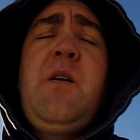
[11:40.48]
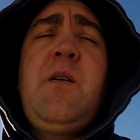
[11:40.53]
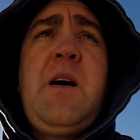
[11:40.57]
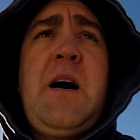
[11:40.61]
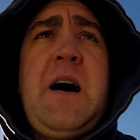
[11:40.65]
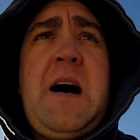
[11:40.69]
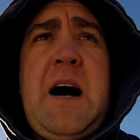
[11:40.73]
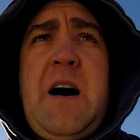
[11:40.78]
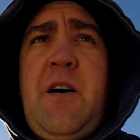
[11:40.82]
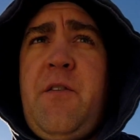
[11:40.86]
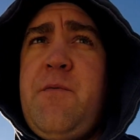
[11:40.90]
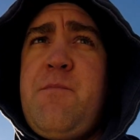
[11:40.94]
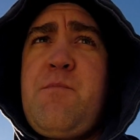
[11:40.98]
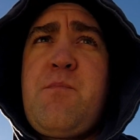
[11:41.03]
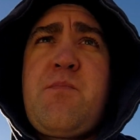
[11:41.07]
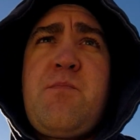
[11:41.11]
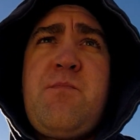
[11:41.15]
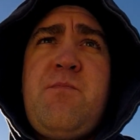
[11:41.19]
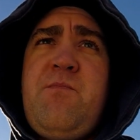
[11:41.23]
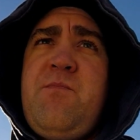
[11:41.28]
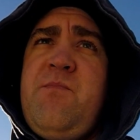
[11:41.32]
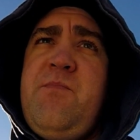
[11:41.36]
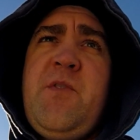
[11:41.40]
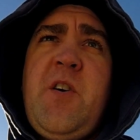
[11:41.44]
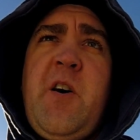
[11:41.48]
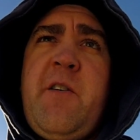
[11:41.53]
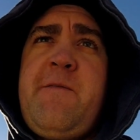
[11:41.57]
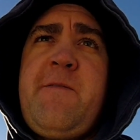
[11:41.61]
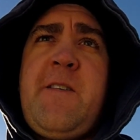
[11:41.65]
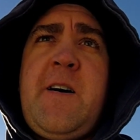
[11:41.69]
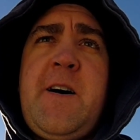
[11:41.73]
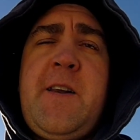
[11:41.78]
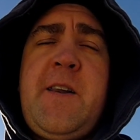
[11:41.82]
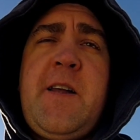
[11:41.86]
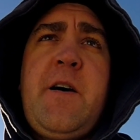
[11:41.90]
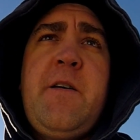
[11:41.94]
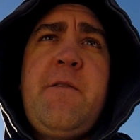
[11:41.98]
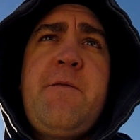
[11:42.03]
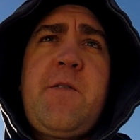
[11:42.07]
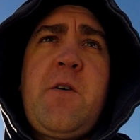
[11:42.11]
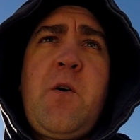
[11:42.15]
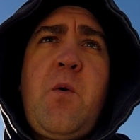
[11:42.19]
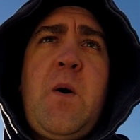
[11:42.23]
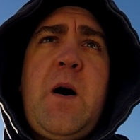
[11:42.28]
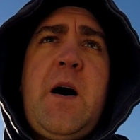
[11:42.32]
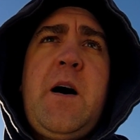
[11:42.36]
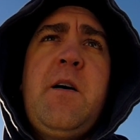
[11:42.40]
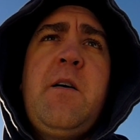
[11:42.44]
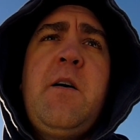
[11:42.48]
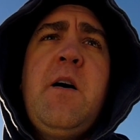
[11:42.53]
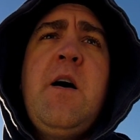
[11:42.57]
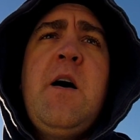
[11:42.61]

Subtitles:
I'll not find out for a while.